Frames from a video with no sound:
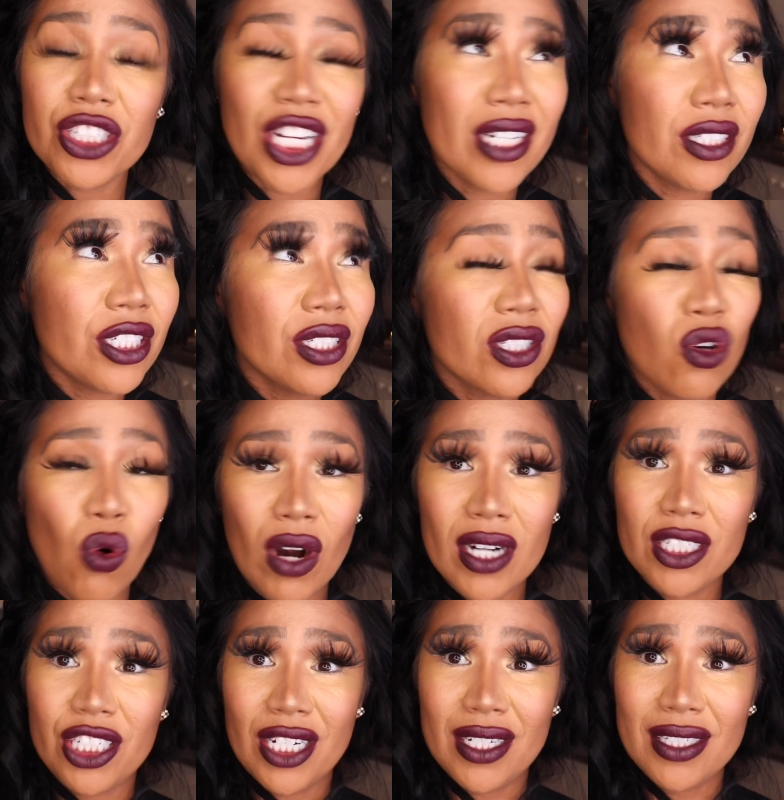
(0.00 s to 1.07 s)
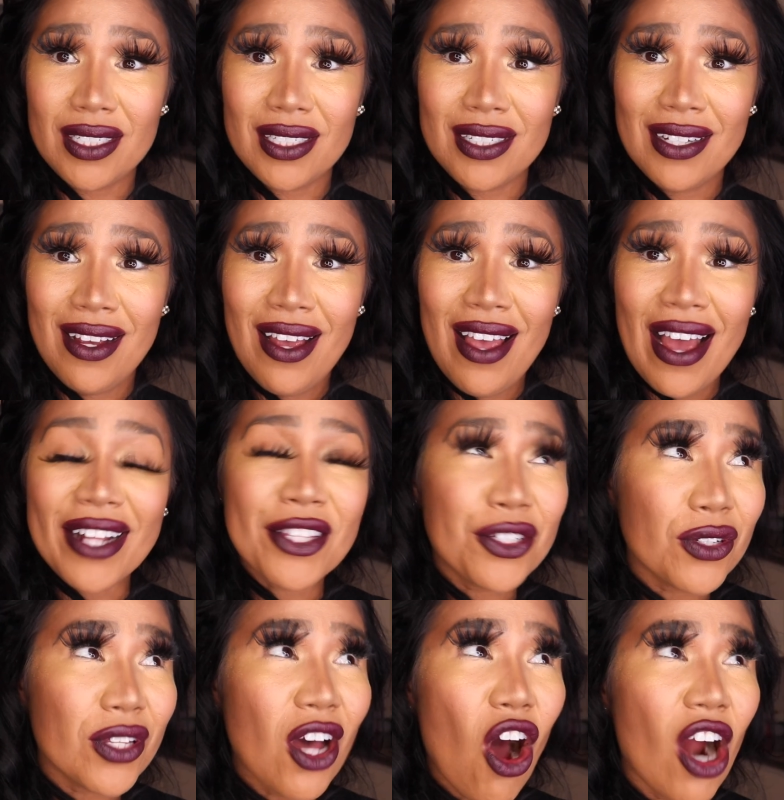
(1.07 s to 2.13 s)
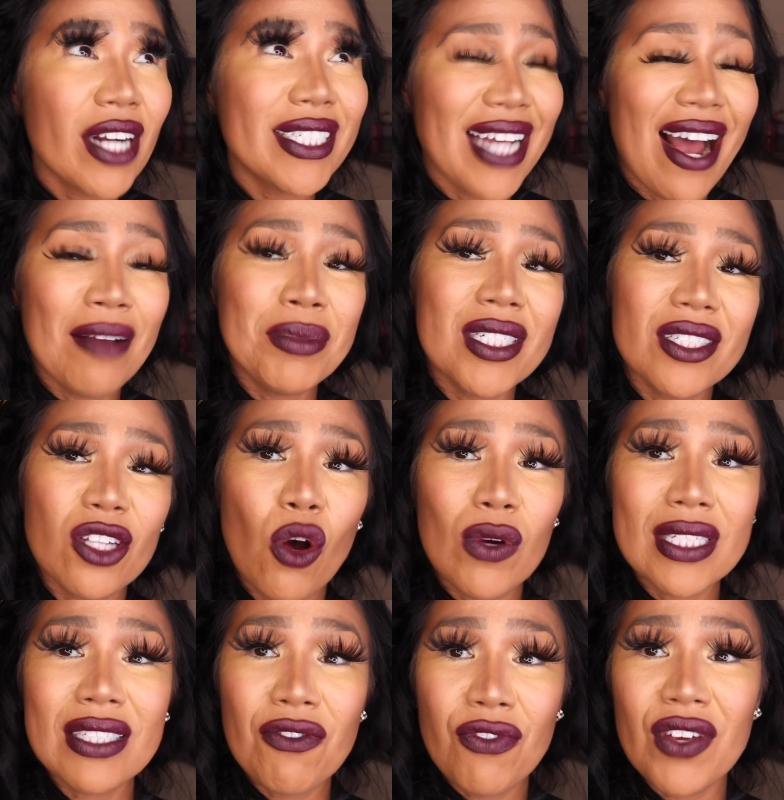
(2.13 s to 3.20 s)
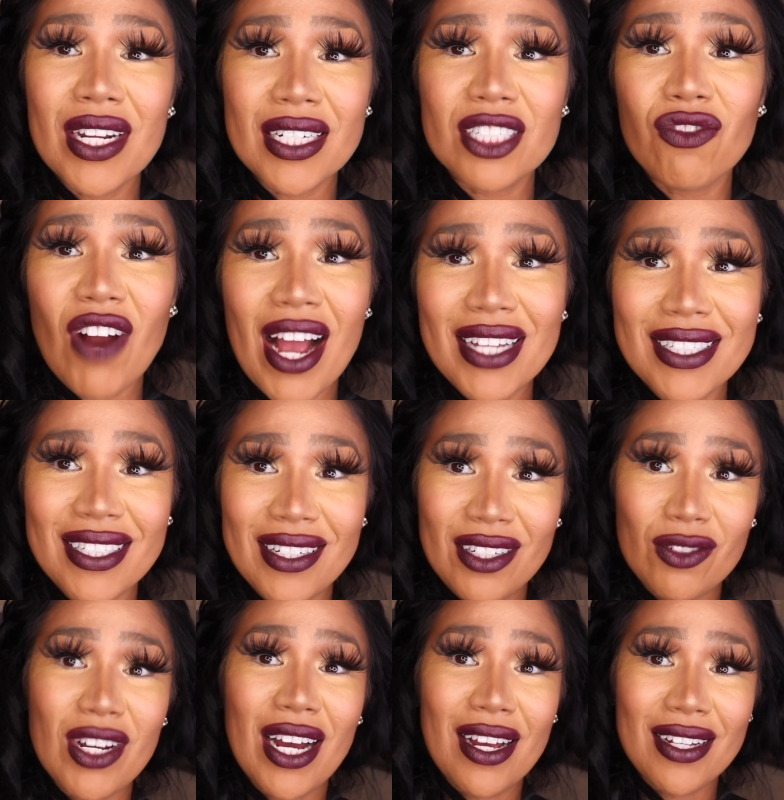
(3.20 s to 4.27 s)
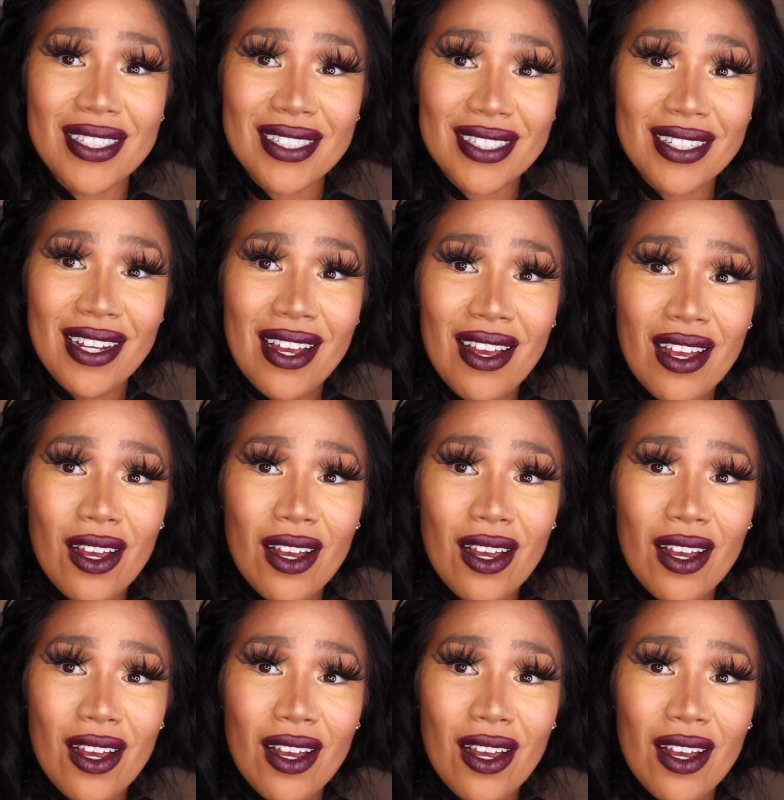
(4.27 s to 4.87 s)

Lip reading: Change is gorgeous. And through the hard times, it's always the phoenix rising, you guys.